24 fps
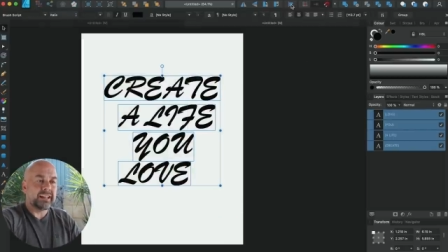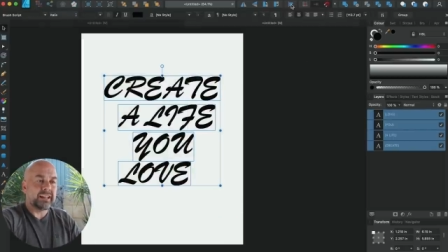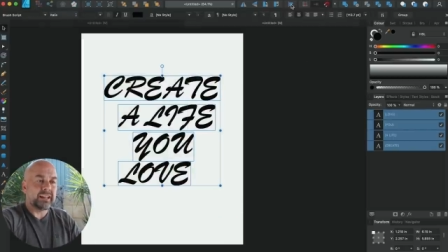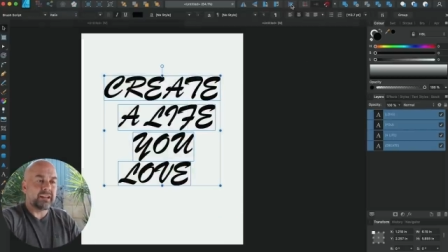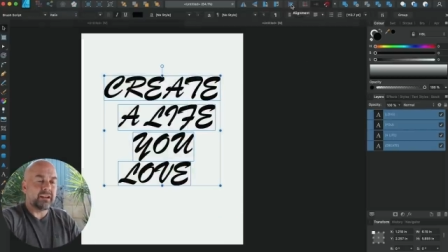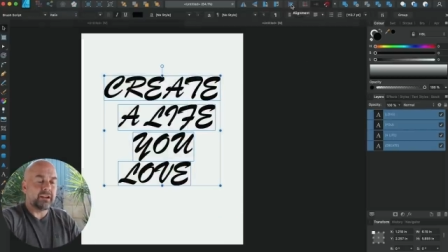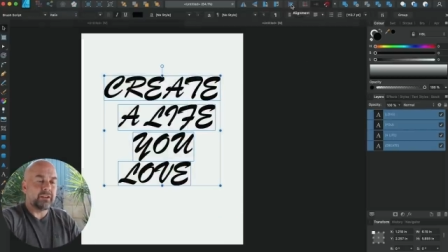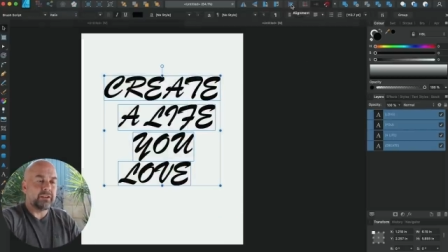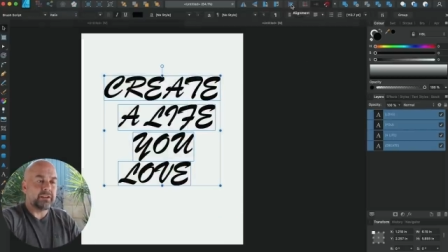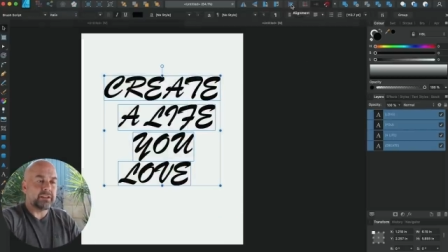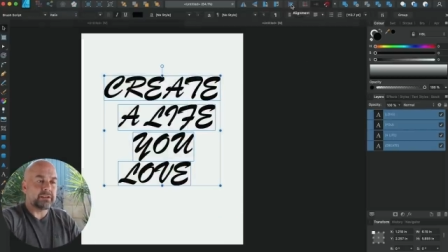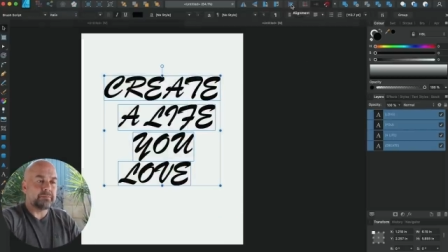
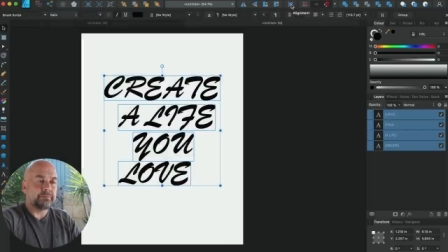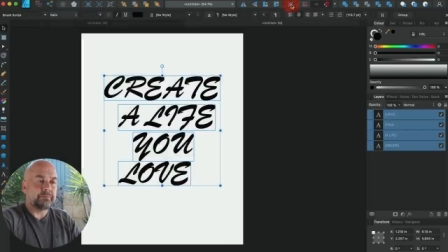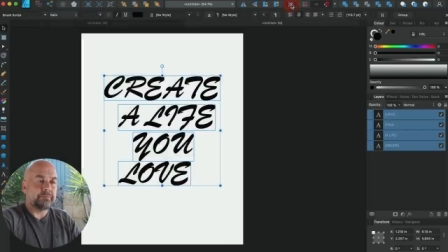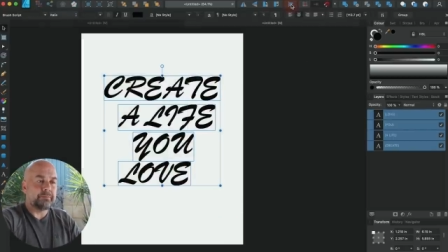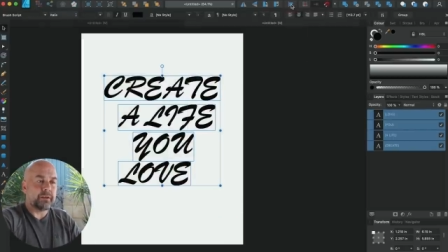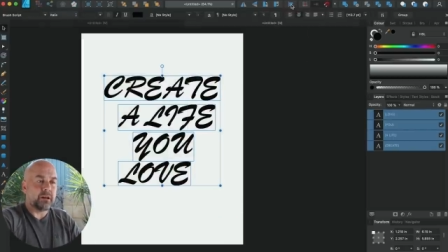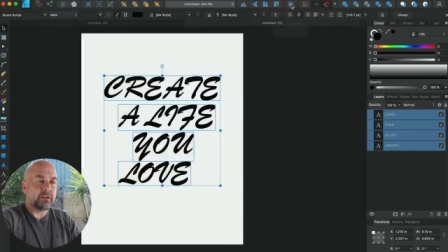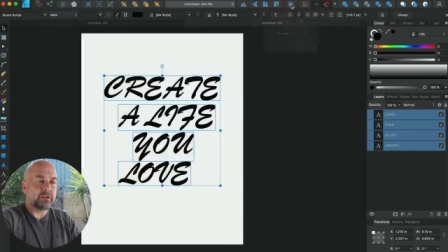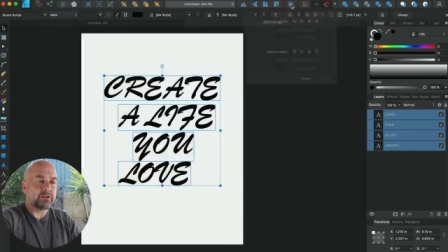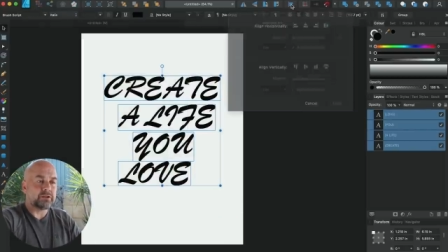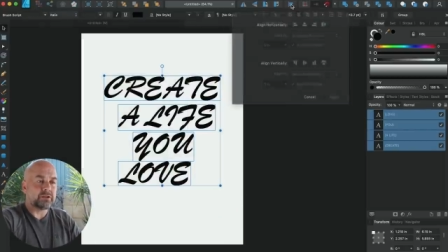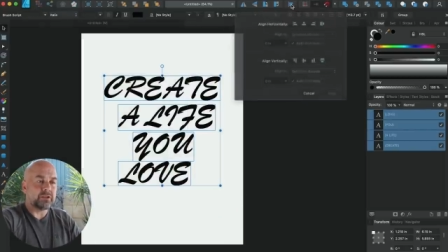Click on this
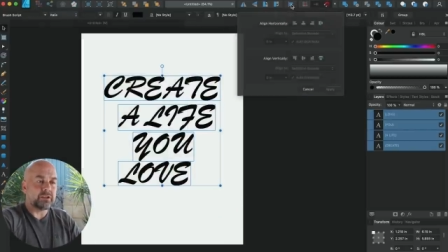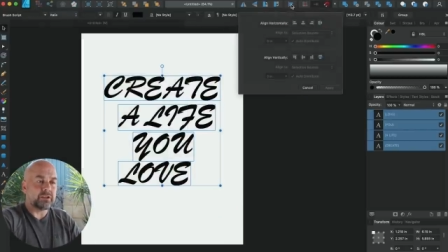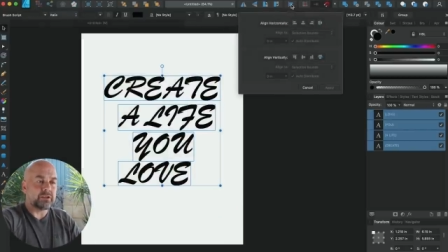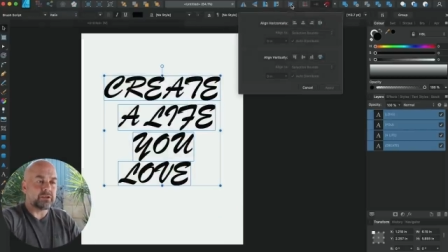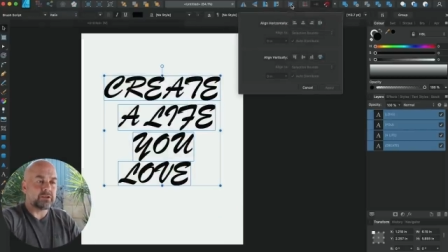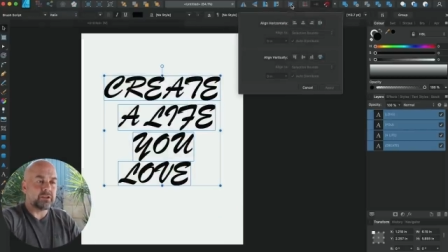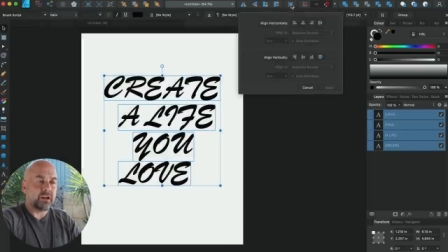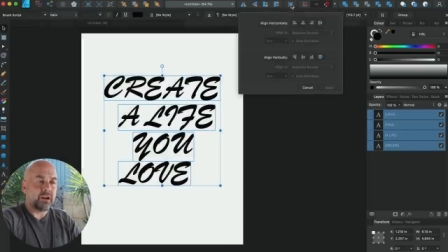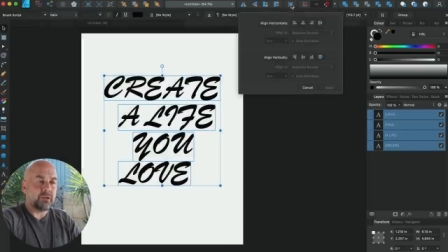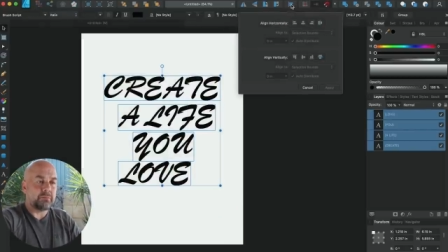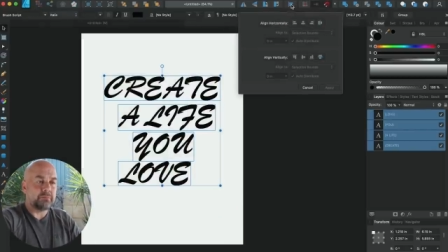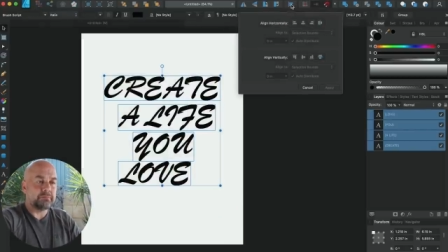box at the
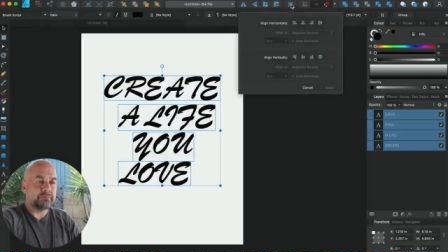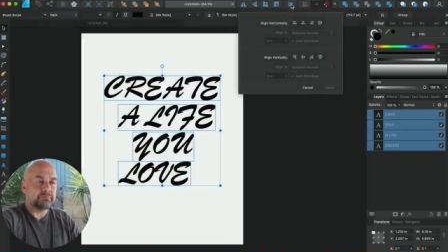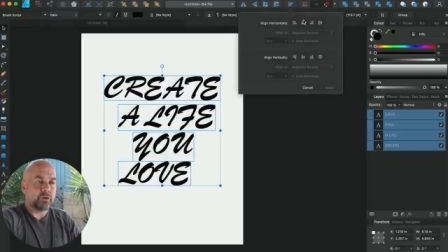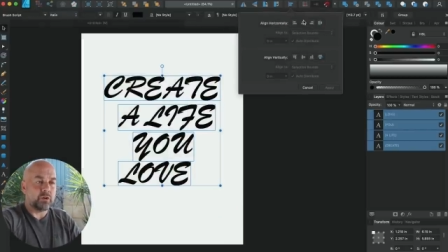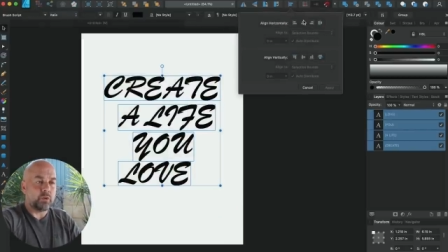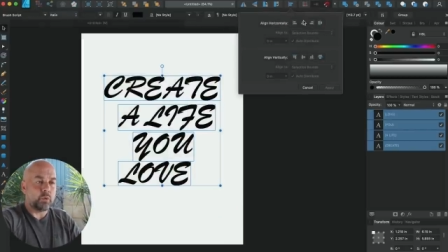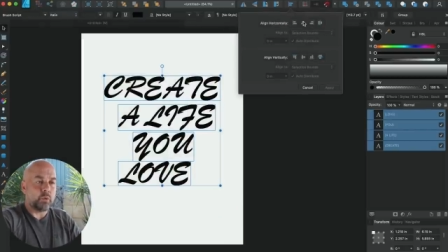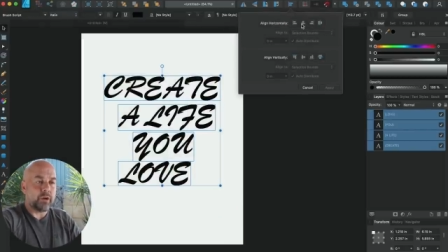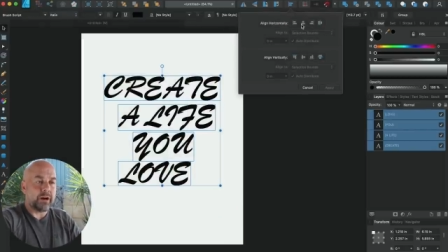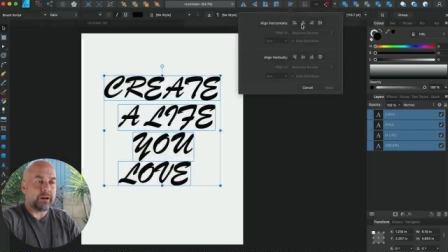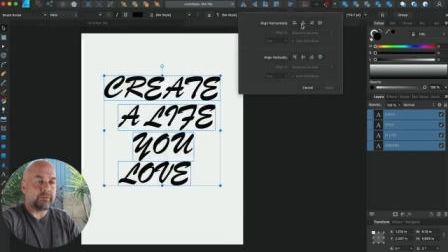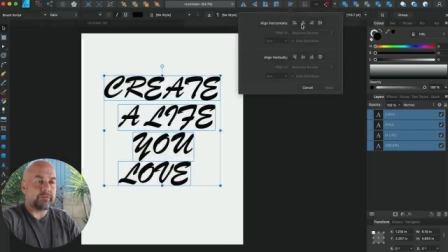top
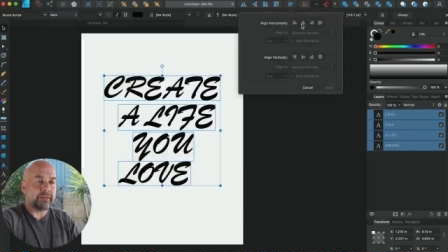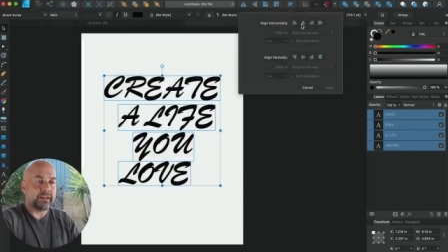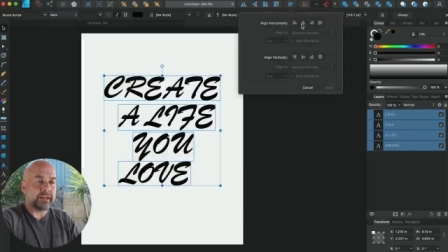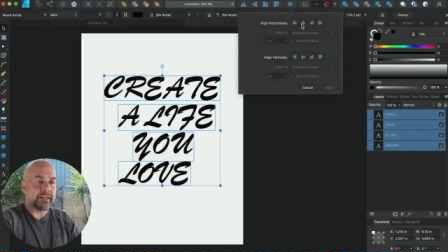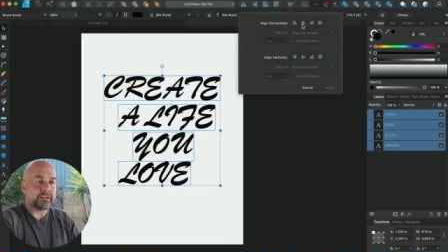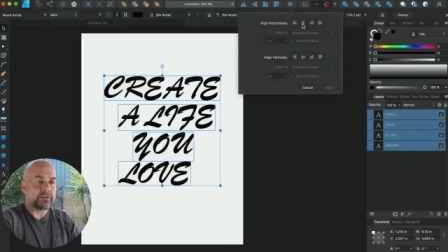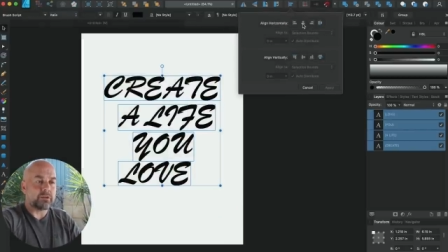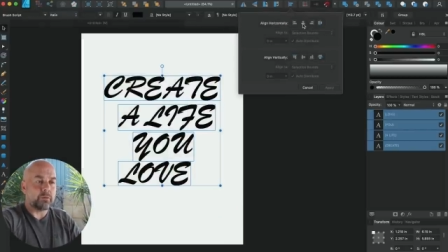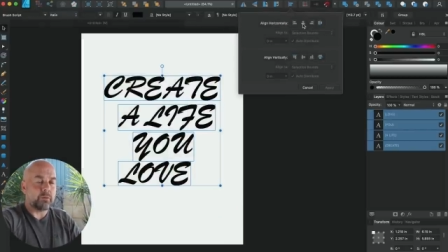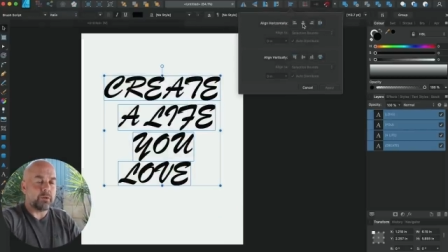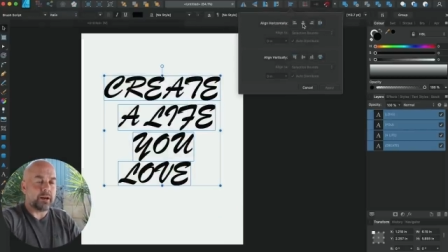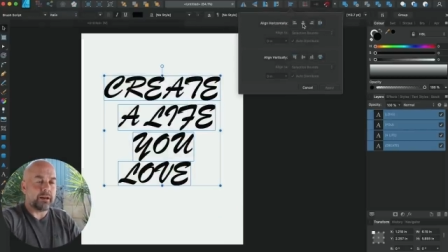or wherever it
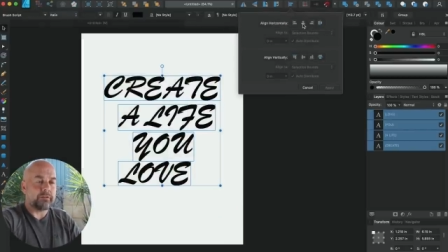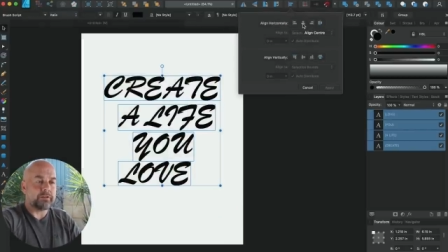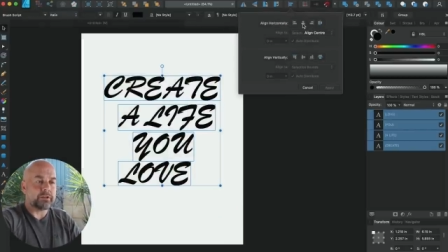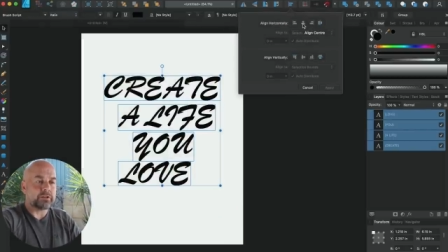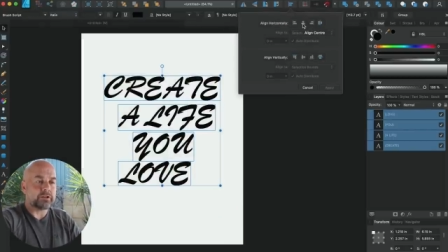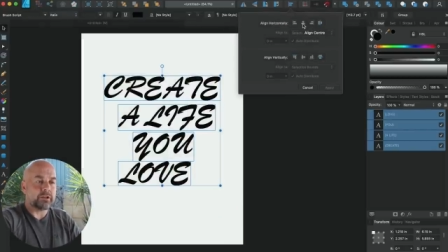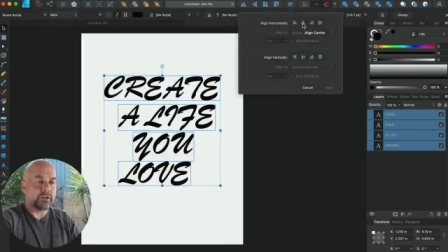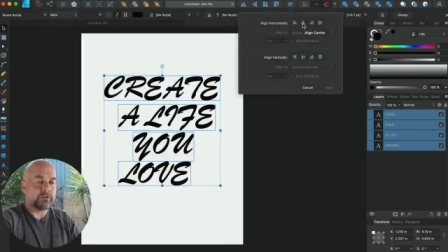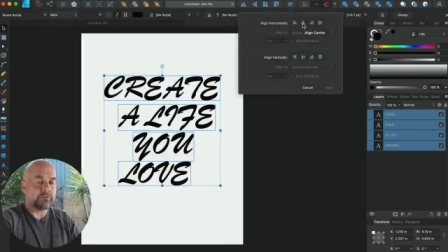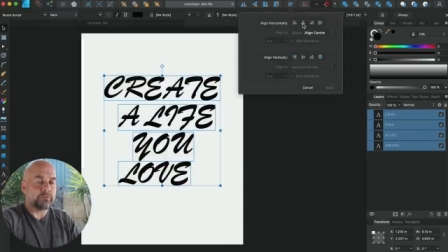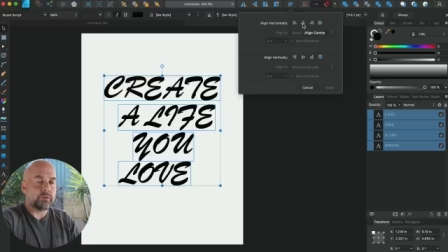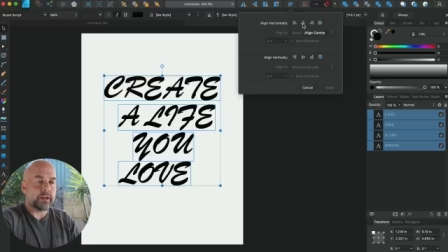is on whatever
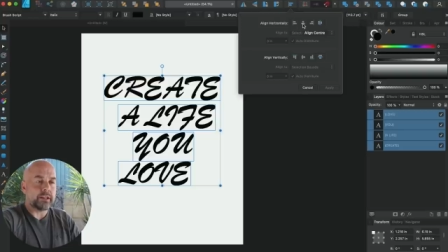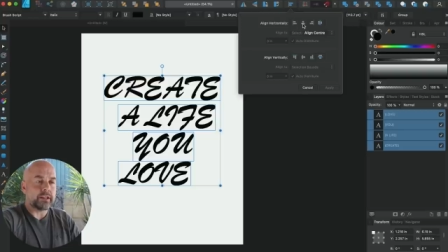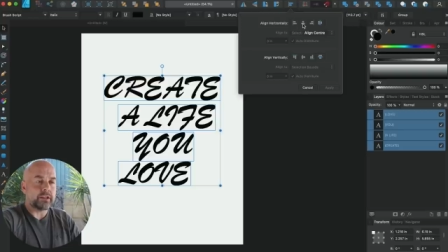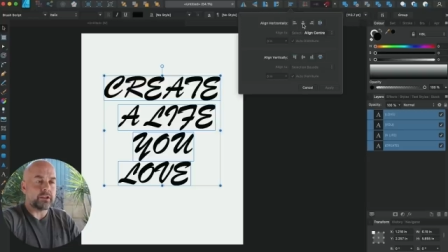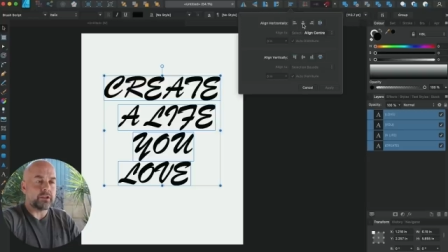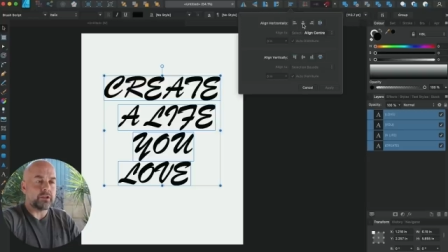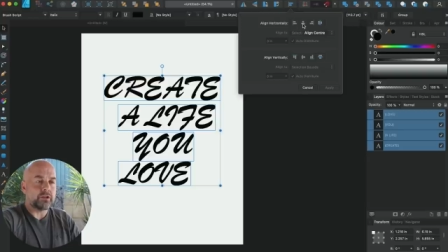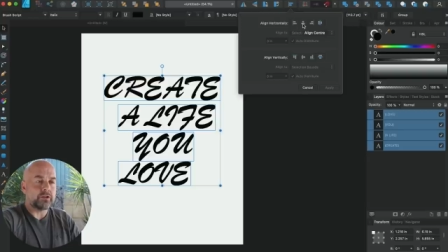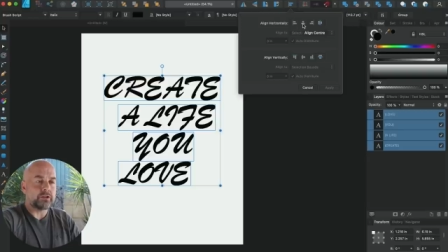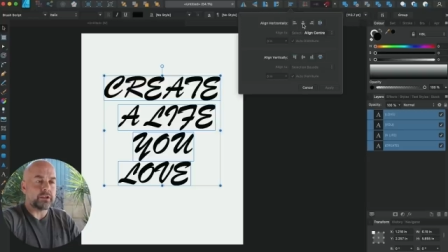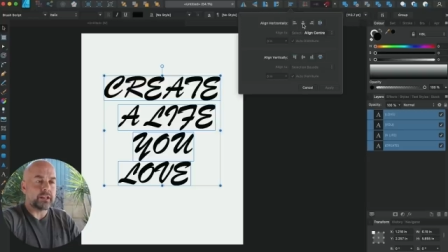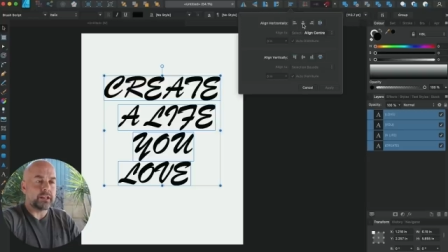software you're
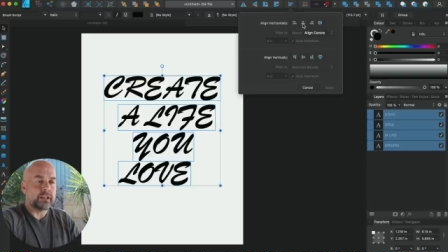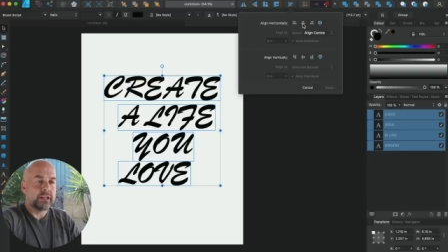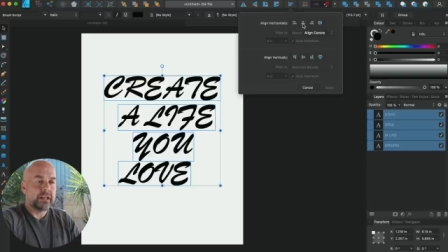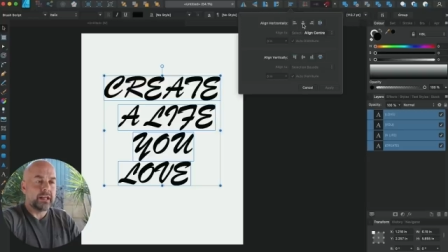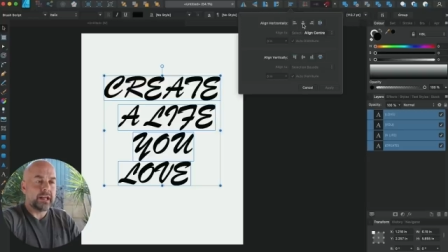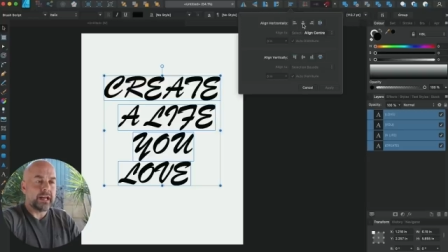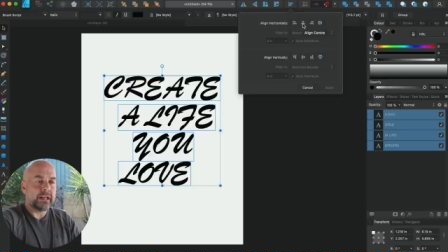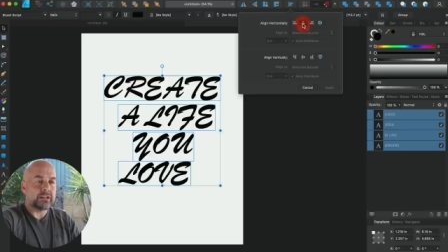using